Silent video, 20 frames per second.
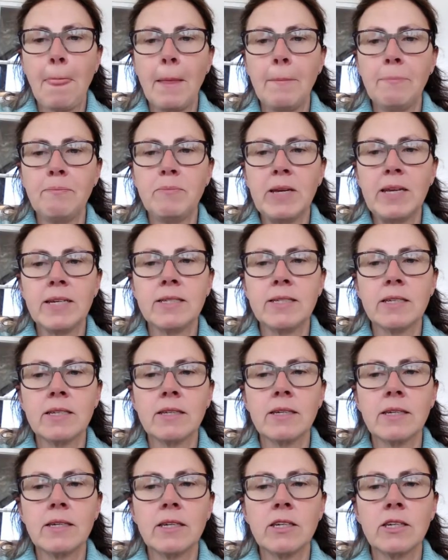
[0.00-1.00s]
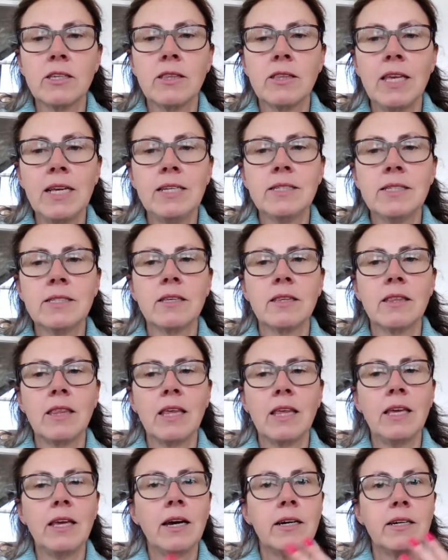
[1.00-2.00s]
because
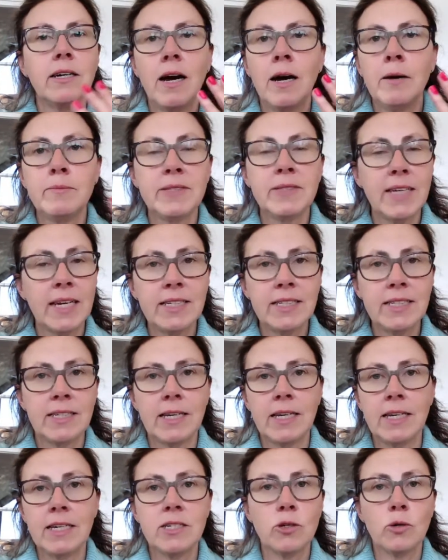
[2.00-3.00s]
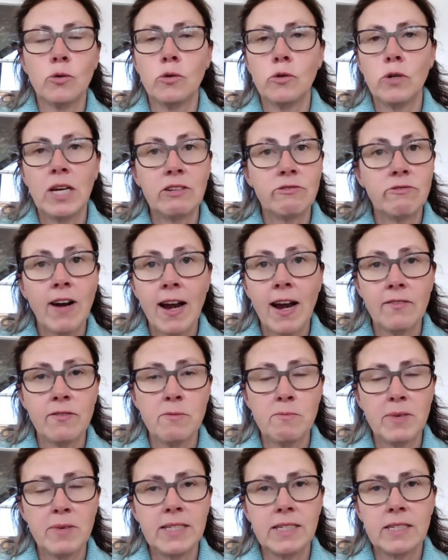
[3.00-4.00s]
the updated or
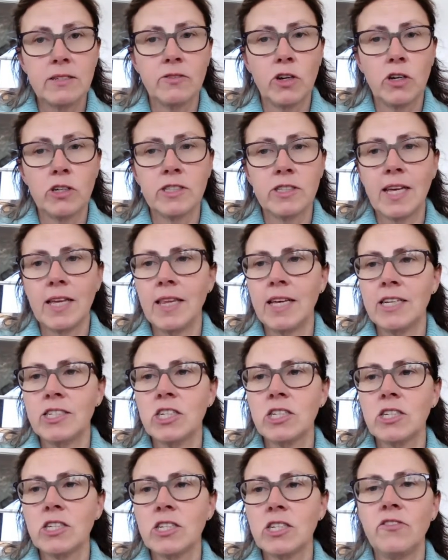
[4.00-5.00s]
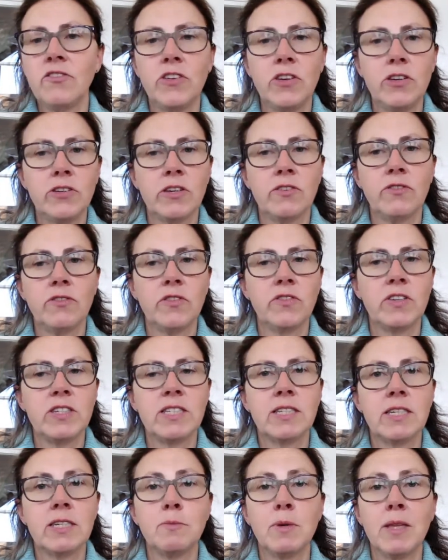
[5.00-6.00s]
irrelevant pieces of content, they're just confusing for your
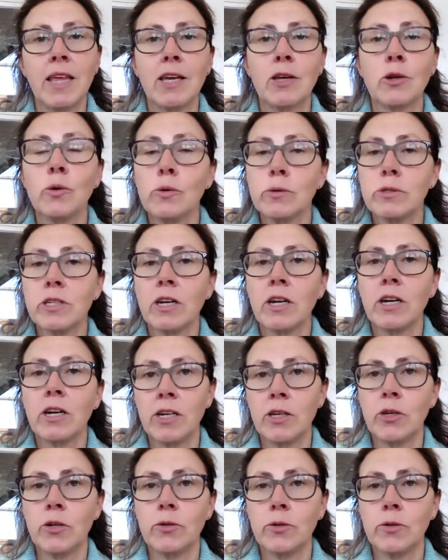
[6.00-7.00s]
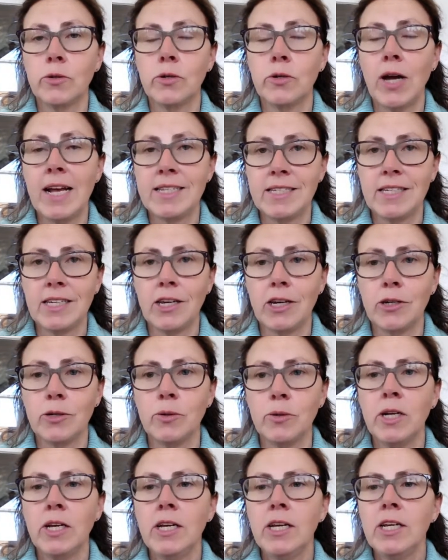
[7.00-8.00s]
visitors, but they can also hurt your SEO.
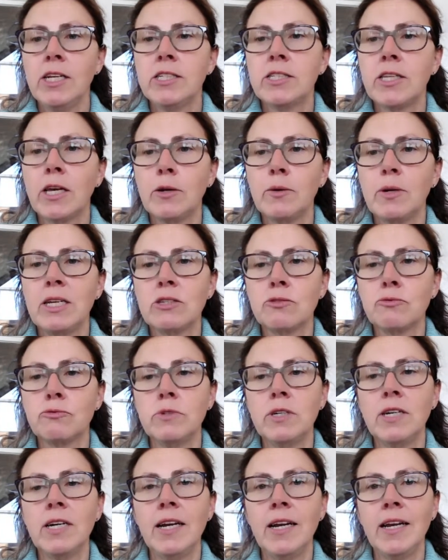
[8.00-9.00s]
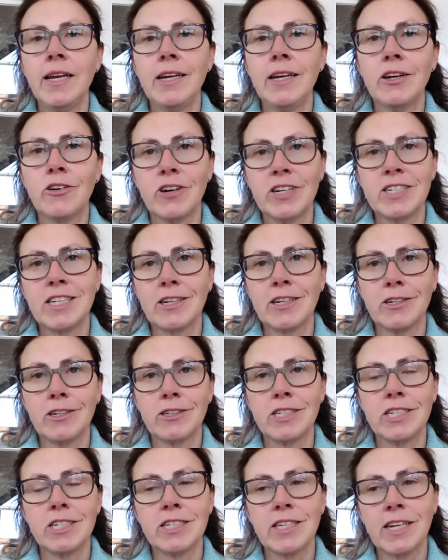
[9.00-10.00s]
So it's really critical
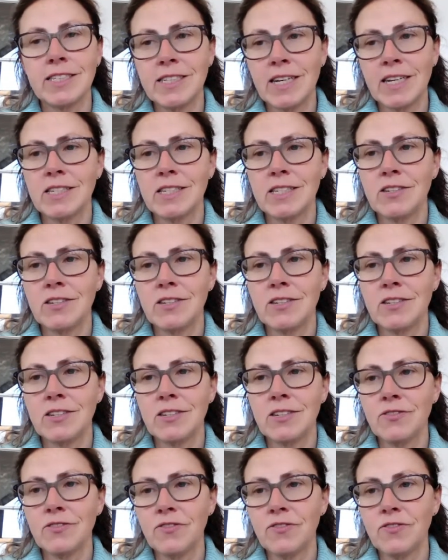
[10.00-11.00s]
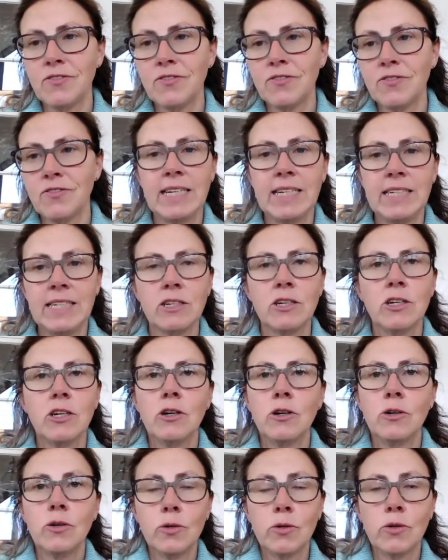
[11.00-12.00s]
to just identify them and either delete
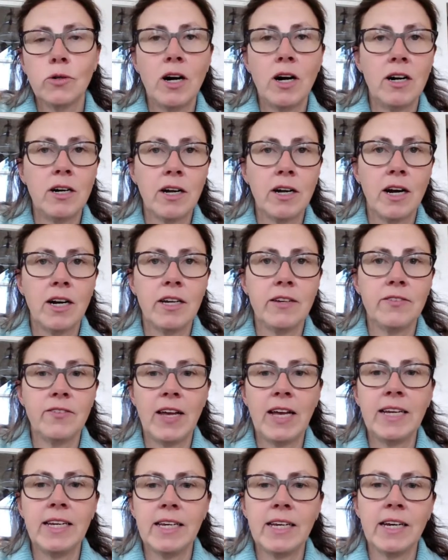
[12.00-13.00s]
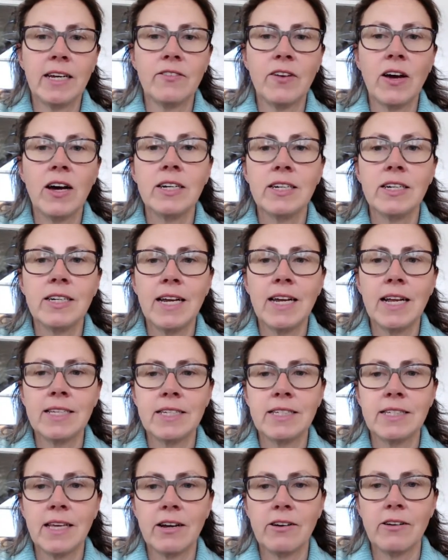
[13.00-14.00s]
or archive any kind of
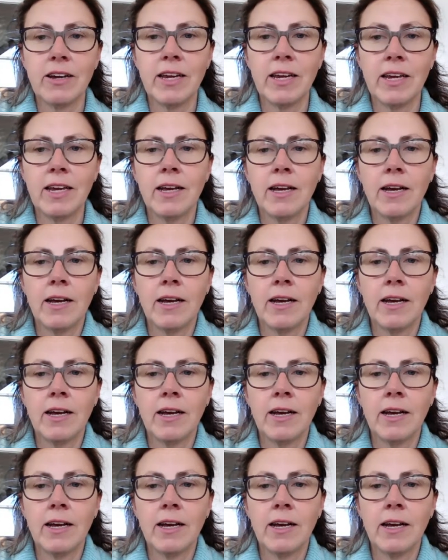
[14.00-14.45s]
unnecessary